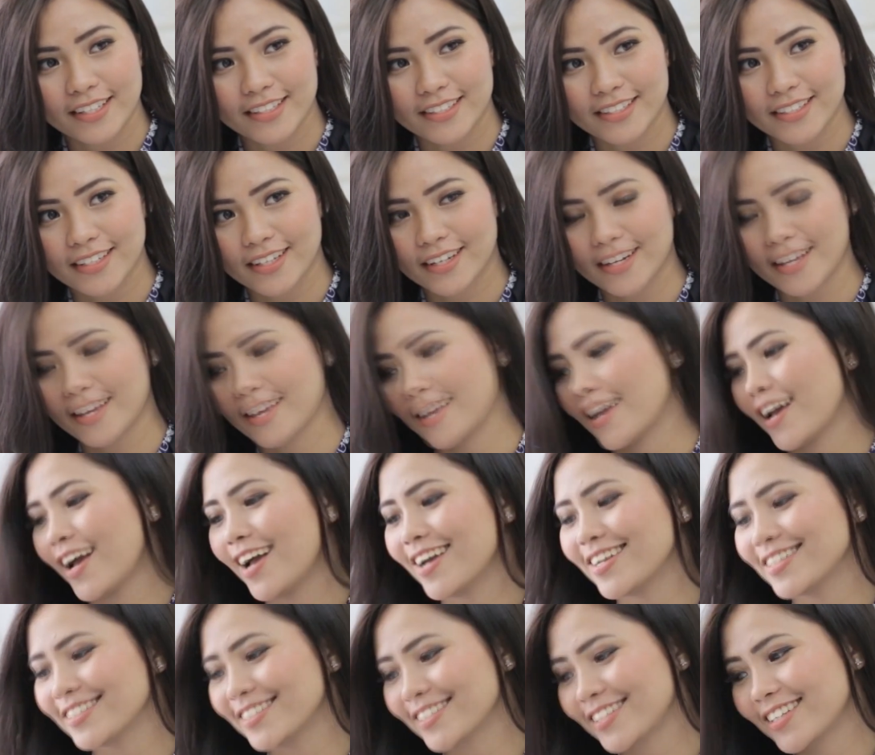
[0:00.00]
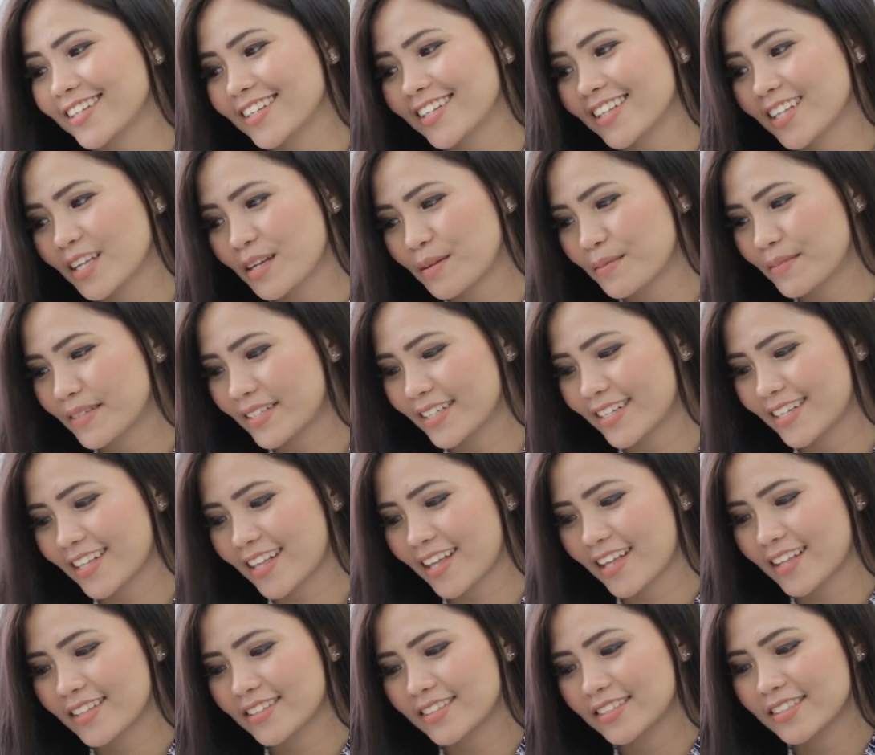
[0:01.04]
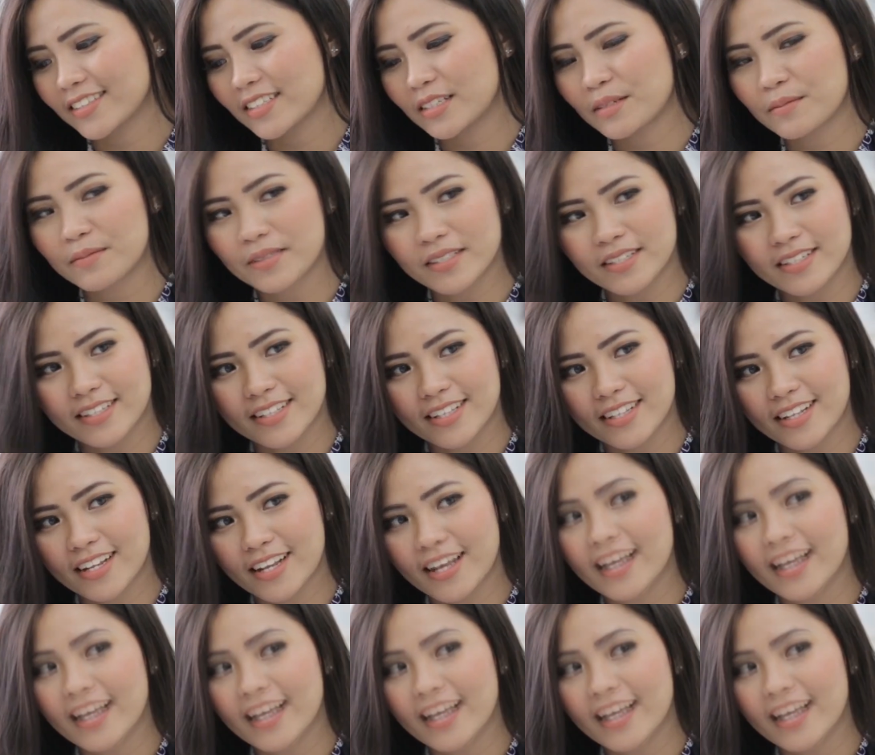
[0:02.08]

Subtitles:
and other stakeholders in the